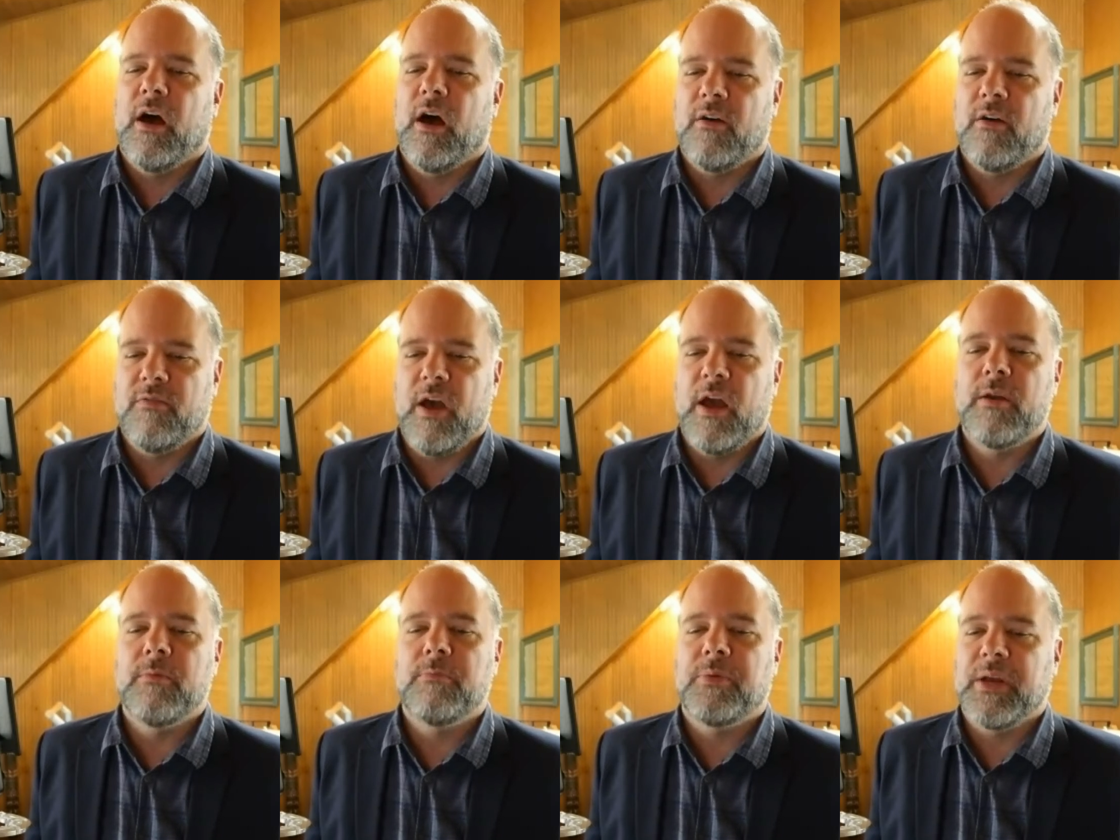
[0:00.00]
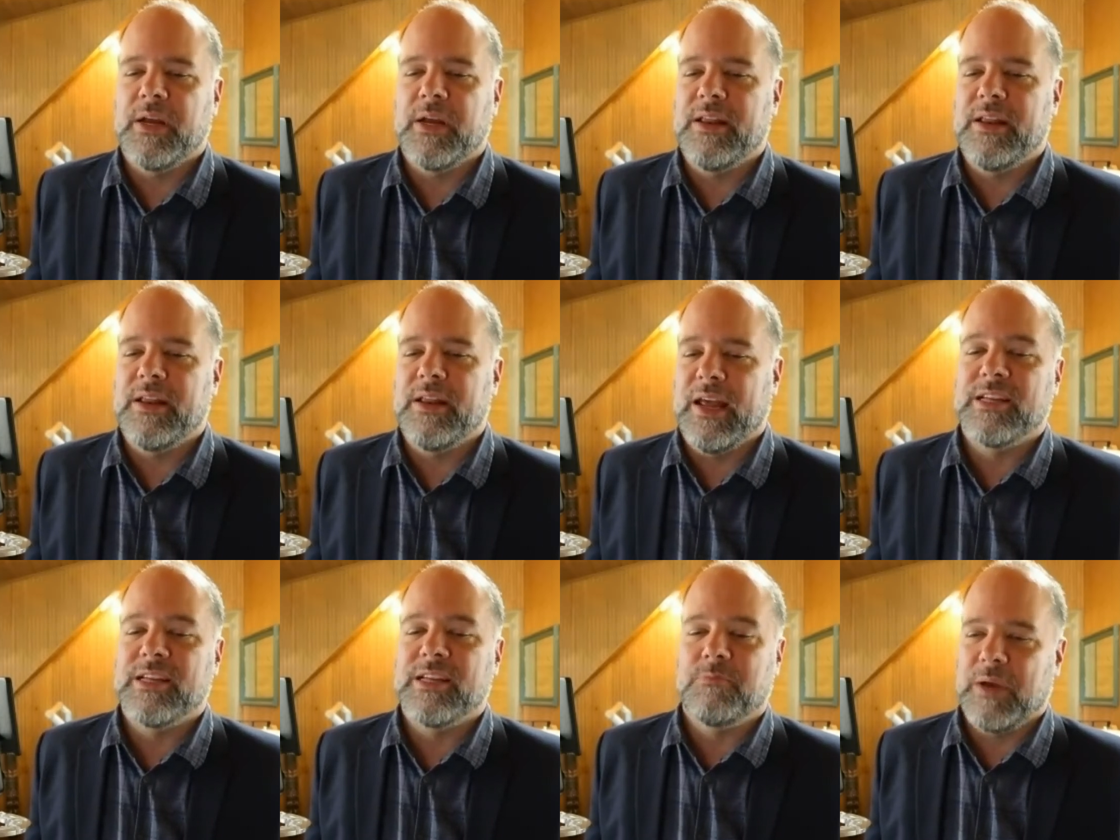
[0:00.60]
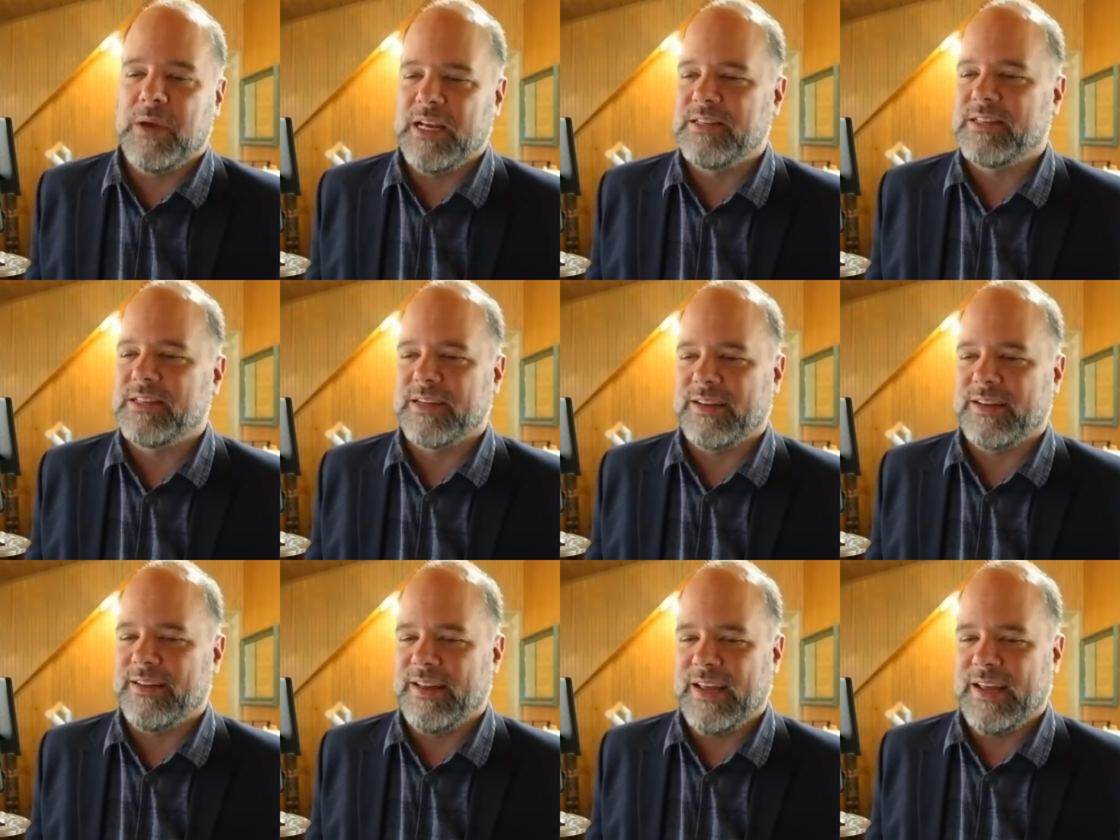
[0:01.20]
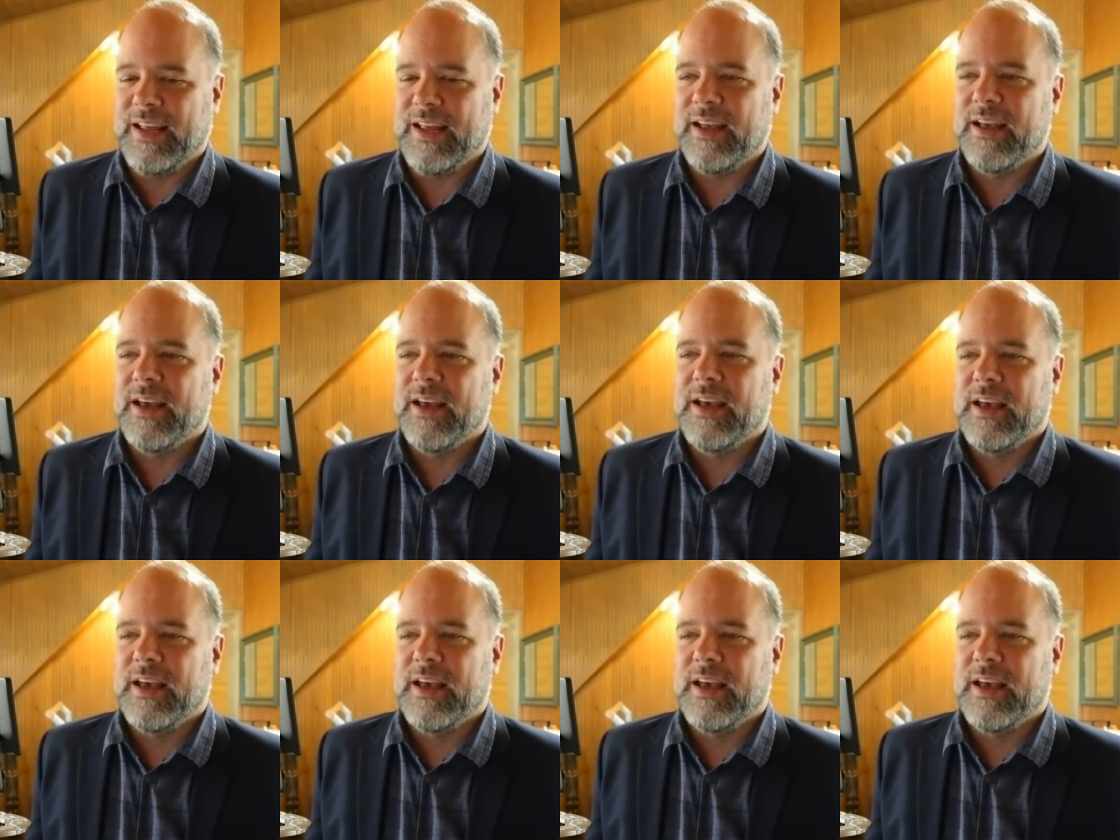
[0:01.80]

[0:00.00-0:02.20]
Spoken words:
NPD is basically